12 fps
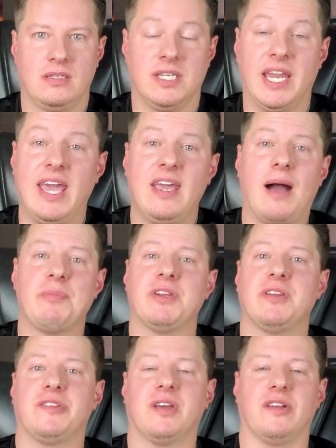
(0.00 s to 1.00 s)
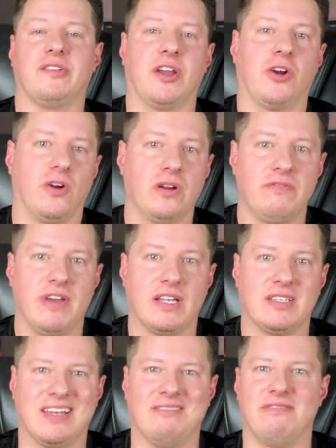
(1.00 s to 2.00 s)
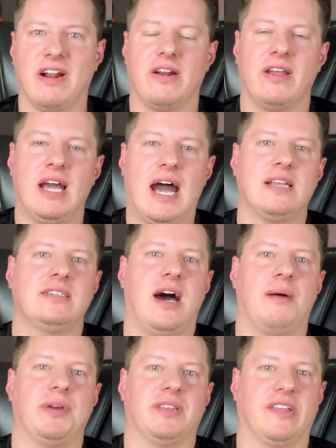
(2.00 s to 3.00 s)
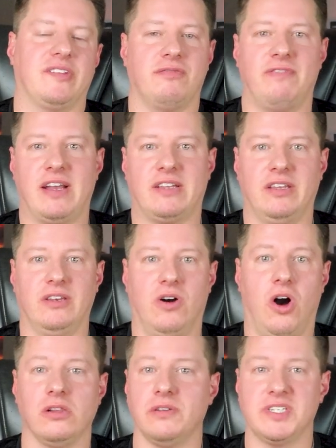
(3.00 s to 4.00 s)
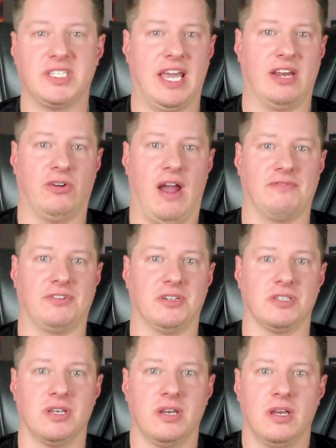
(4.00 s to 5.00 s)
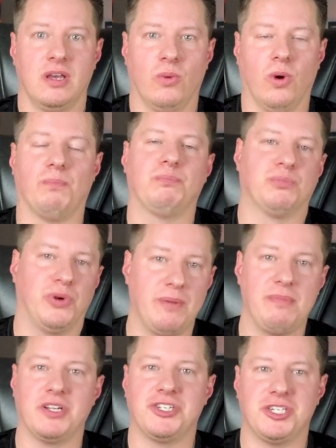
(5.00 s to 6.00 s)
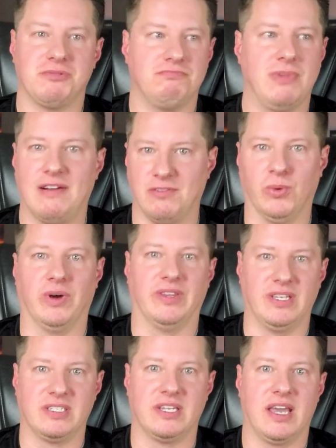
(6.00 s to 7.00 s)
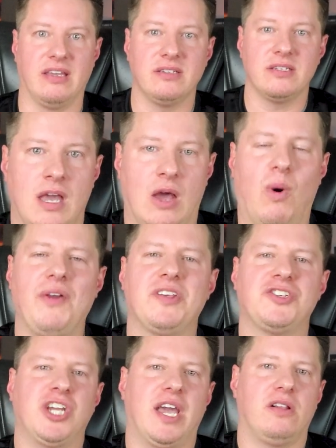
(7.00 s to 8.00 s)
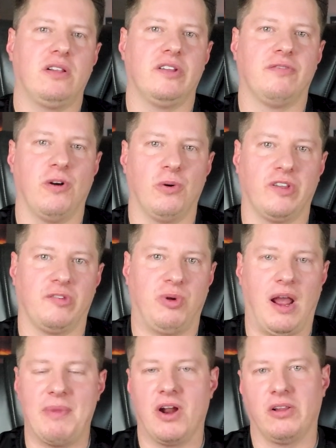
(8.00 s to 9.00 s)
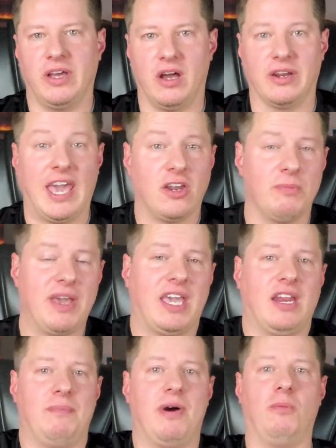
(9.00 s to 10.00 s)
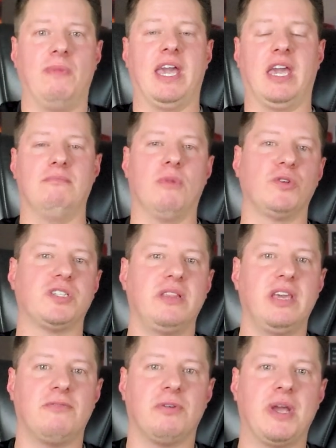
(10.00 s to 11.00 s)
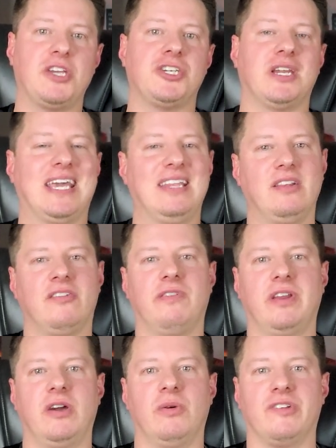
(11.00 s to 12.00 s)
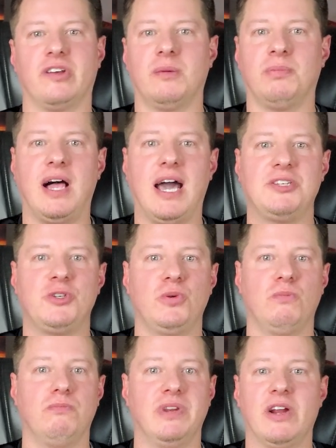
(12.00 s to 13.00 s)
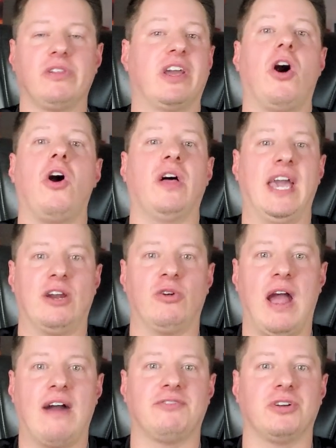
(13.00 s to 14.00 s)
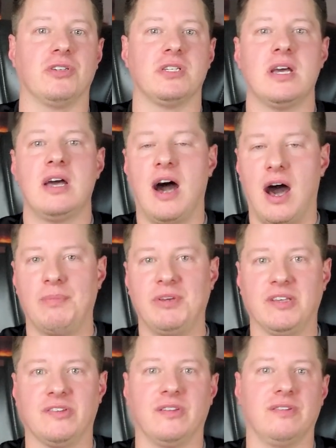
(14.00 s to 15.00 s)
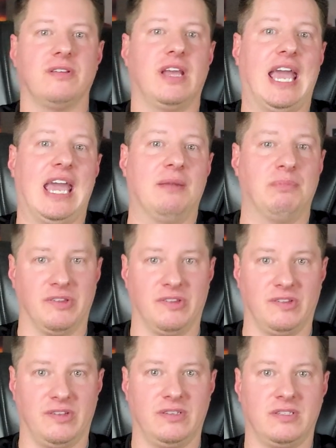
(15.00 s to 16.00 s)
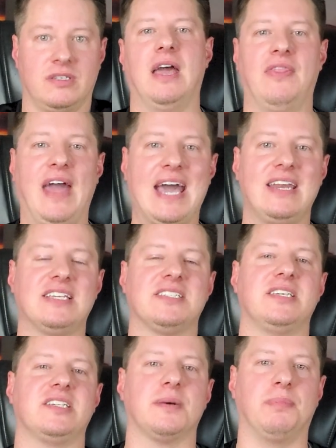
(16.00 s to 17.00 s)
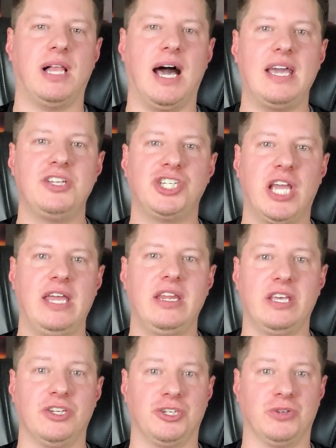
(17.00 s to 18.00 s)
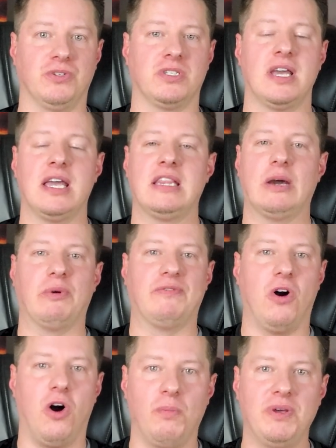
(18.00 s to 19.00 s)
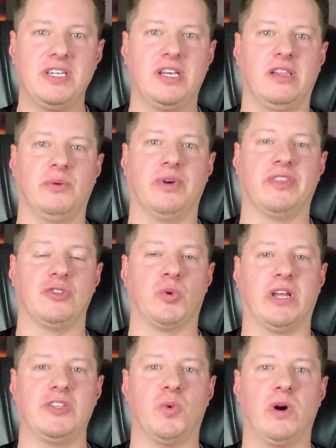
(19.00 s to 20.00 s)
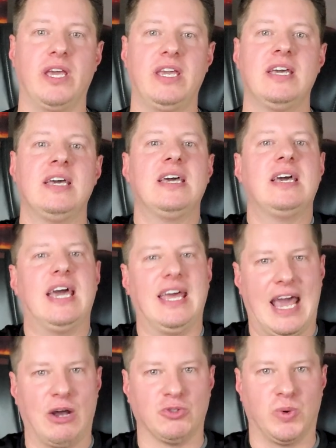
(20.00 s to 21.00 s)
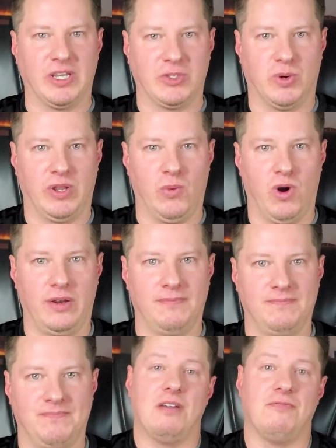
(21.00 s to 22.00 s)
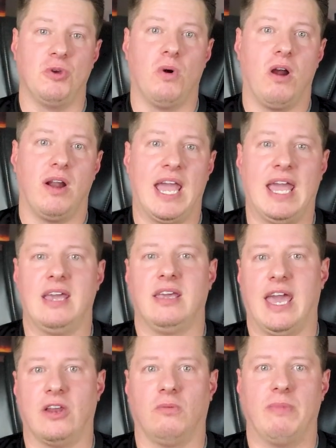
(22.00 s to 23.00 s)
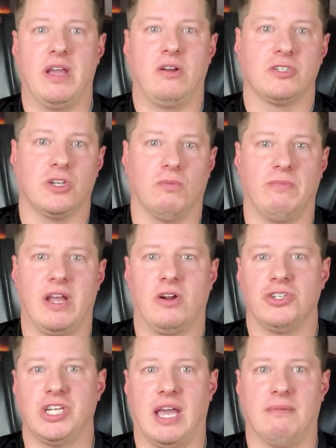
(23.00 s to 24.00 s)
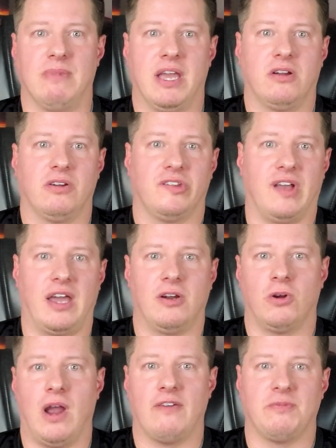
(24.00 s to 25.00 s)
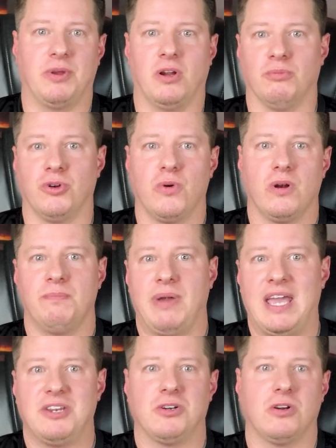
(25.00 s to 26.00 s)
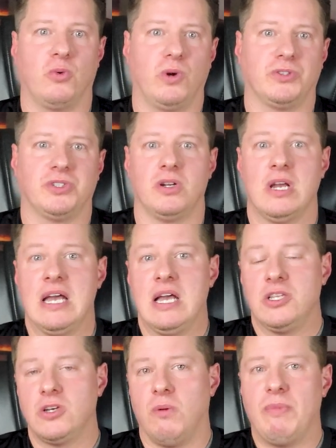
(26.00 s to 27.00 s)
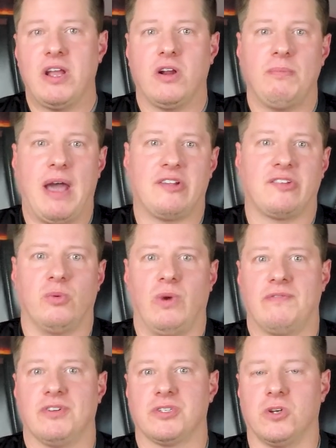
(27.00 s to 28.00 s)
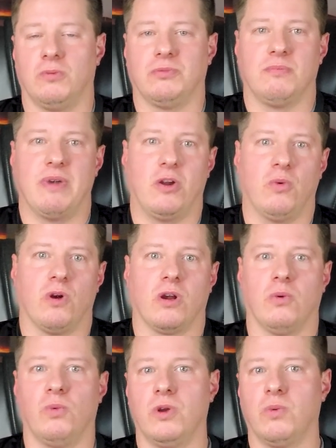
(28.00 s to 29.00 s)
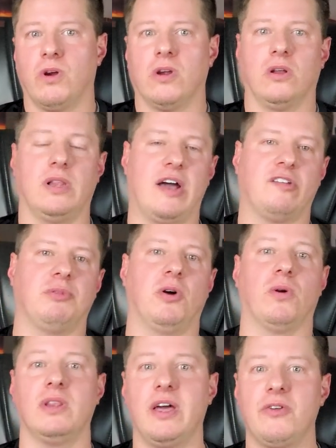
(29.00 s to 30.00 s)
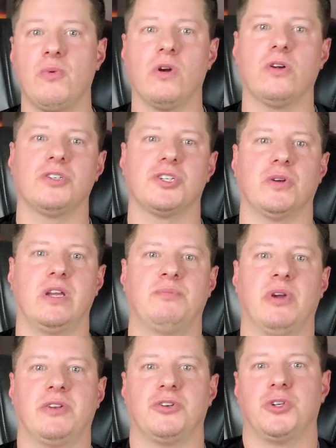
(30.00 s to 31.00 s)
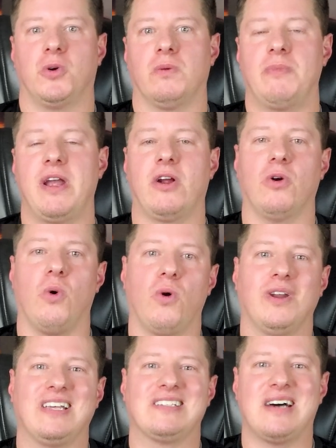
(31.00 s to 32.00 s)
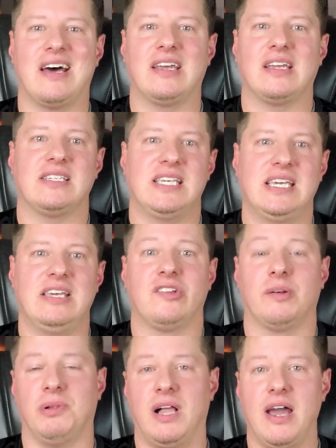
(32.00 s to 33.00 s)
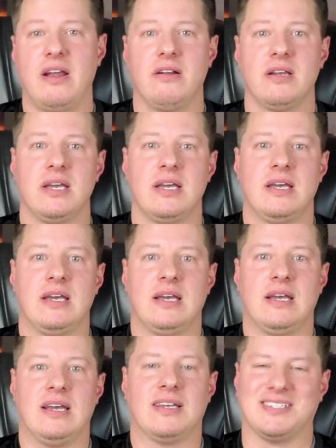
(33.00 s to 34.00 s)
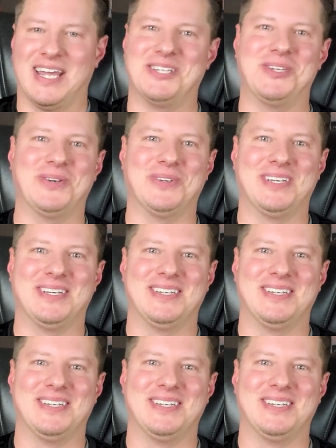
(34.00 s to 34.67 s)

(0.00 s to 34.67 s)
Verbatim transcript: Today, I'm going to discuss a current event and very hot topic that's affecting all of us handcrafters. Well, pretty much everyone these days. And while this channel is focused primarily on candle making and melt making, most of the information in this video is going to apply to nearly all handcrafters, hobbyists, and businesses. And that is the supply chain issues that we've all been dealing with in 2020 and now 2021. If you are a candle maker, soap maker, jam maker, designer, craft beer brewer, painter, quilter, doll maker, basket weaver, sculptor, metal worker, woodworker, glassblower, leather worker, screen printer, drawer maker, or an exotic tea supplier, stay tuned.